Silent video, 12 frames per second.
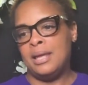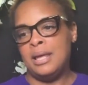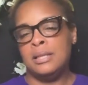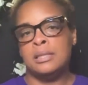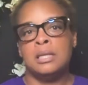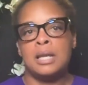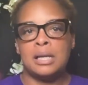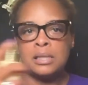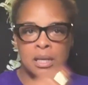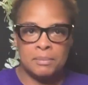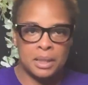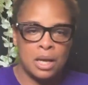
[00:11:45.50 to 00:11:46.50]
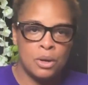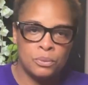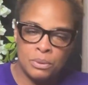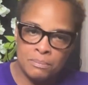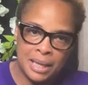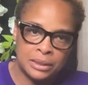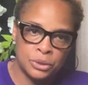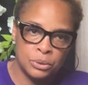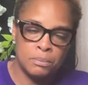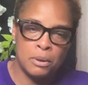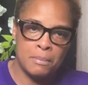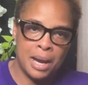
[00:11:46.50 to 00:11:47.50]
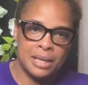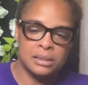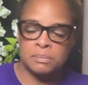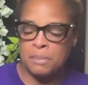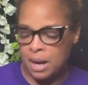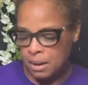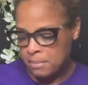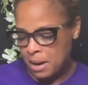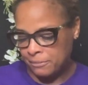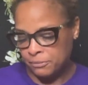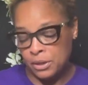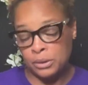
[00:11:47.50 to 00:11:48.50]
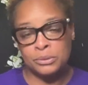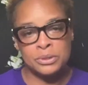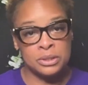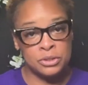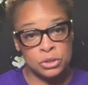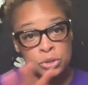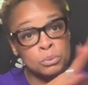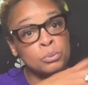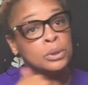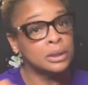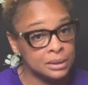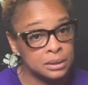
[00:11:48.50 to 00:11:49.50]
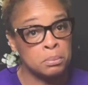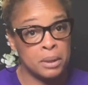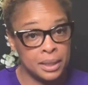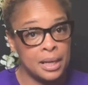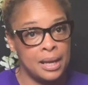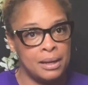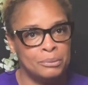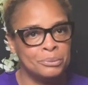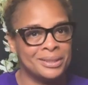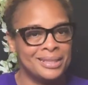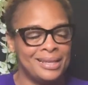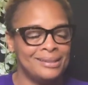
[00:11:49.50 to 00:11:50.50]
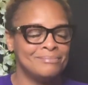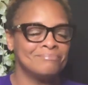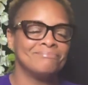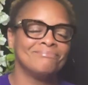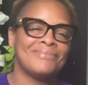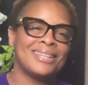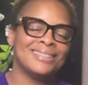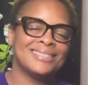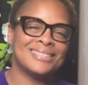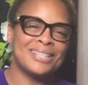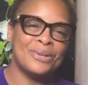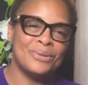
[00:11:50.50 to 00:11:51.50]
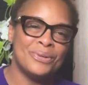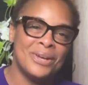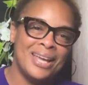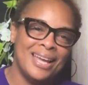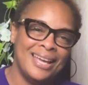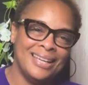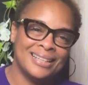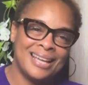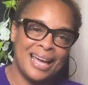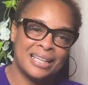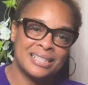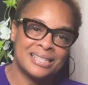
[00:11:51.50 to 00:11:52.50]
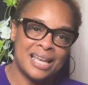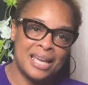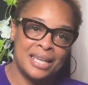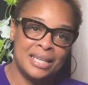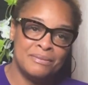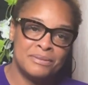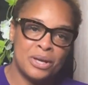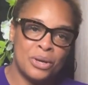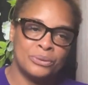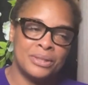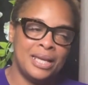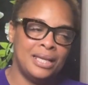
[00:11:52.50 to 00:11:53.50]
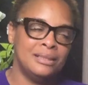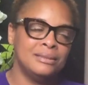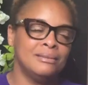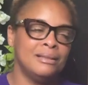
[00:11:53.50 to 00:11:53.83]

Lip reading: and then I come along with my dupe or my inspired by fragrance and just really spray down with that. So it kind of saves on that